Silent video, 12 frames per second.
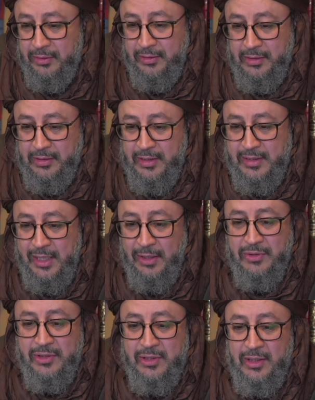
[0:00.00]
Well, it
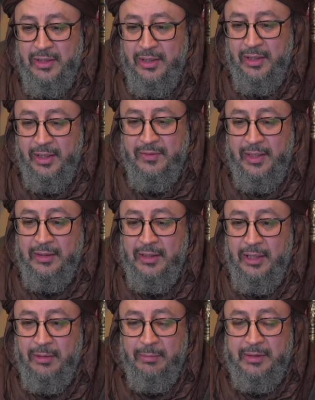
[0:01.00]
sounds like that,
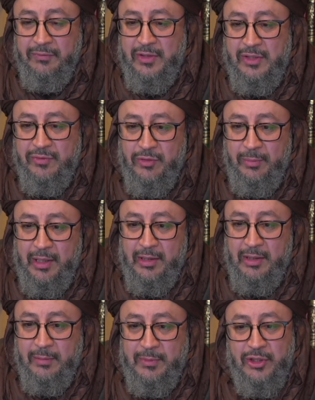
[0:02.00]
but if it's from
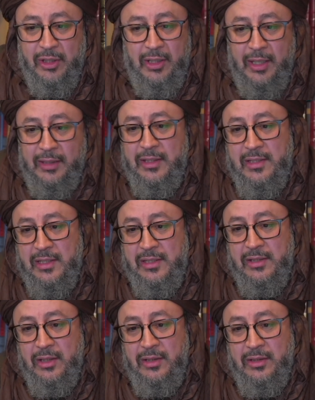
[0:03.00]
haram, the sharia
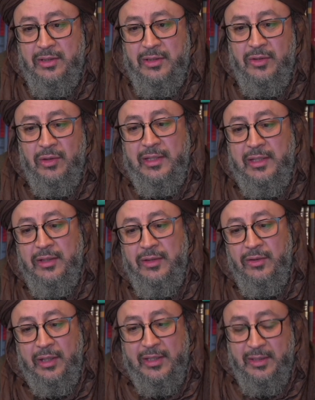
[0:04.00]
tells us that's
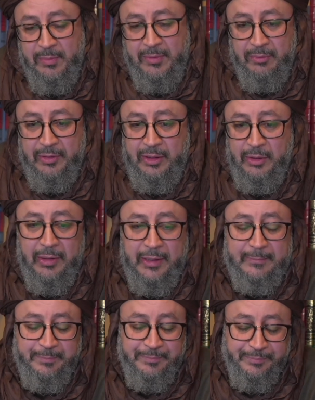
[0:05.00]
not acceptable.
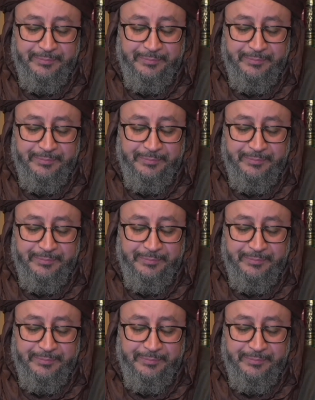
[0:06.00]
Anyway,